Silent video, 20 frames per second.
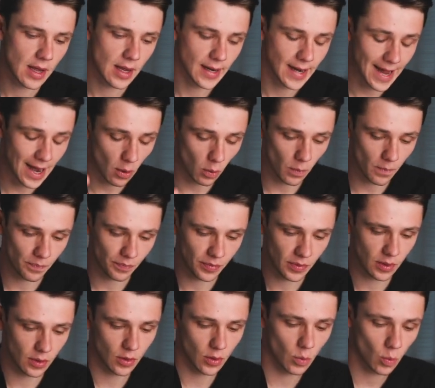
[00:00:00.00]
Now,
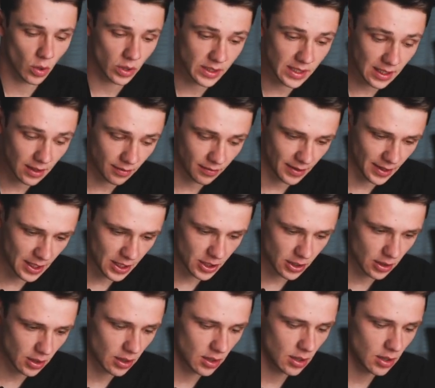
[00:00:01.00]
once that's
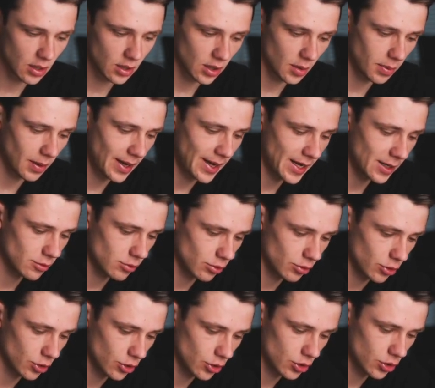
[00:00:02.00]
finished, the players will
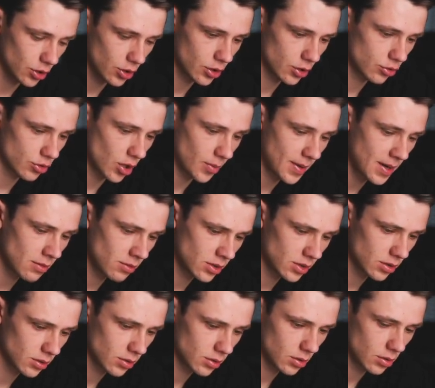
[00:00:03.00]
just drop
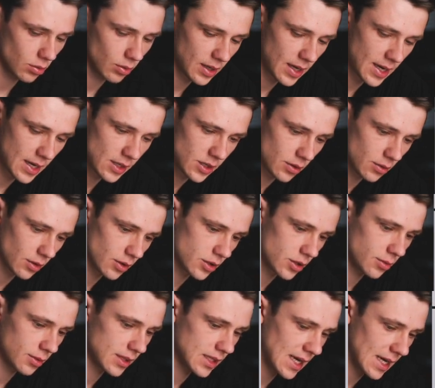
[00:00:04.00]
out, okay, so the
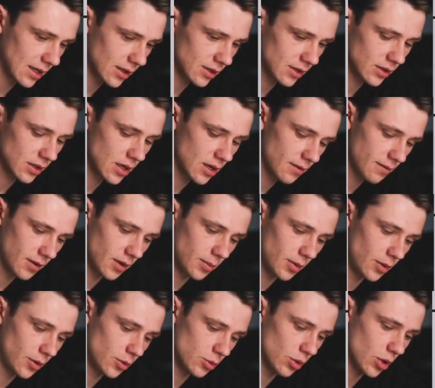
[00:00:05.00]
2 attackers for the
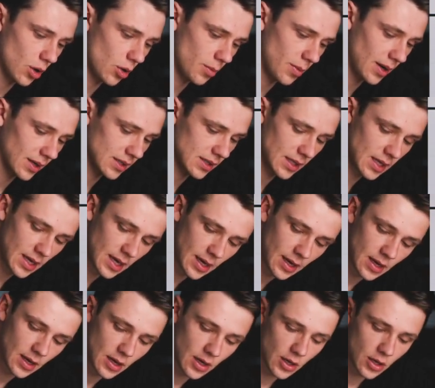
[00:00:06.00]
Blues will go back to
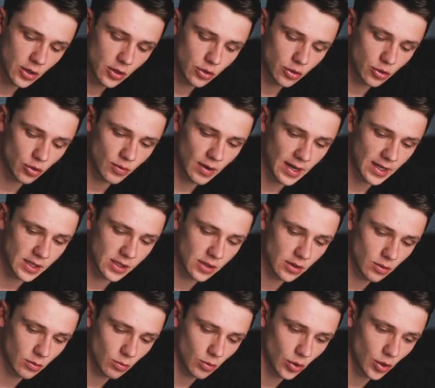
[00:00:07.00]
there, 2
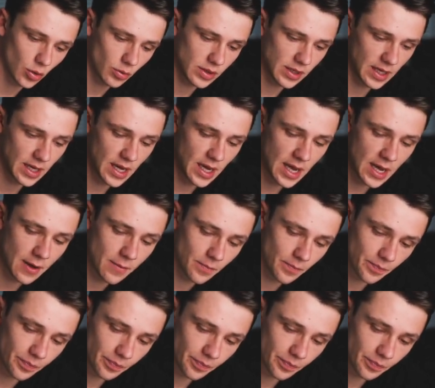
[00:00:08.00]
Reds will go to here,